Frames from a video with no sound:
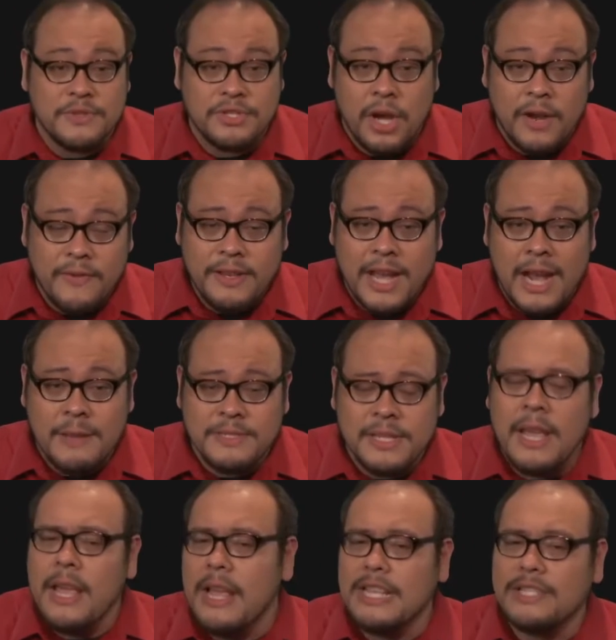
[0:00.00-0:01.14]
which oftentimes
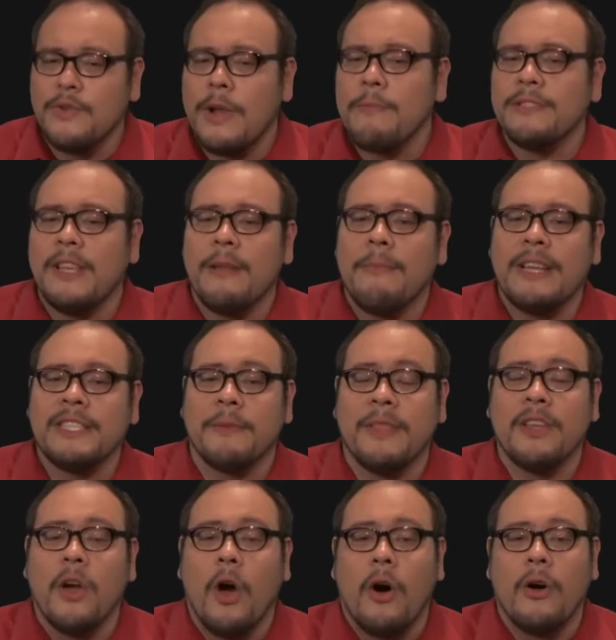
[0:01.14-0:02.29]
is represented by
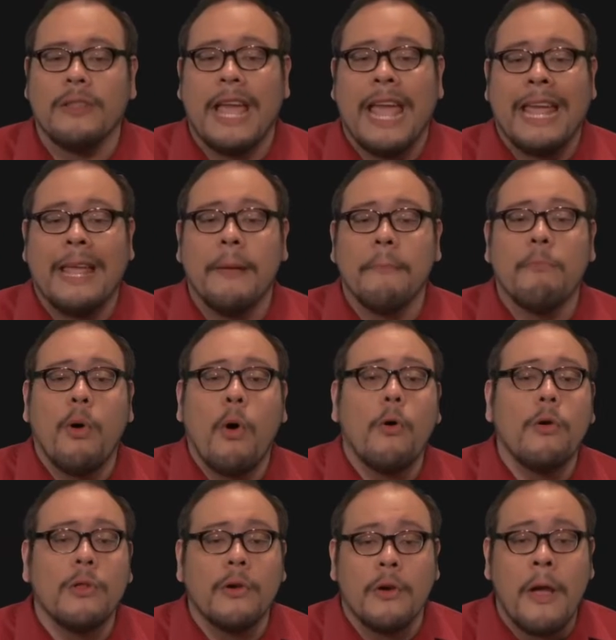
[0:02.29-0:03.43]
something called a
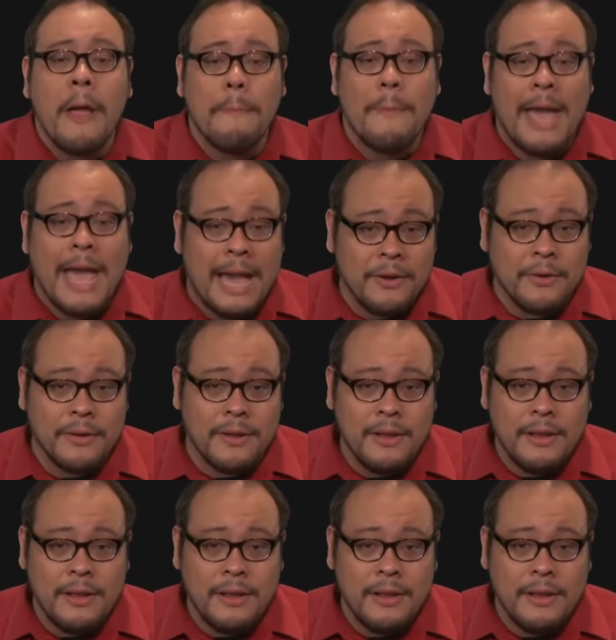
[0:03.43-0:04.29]
polar pattern.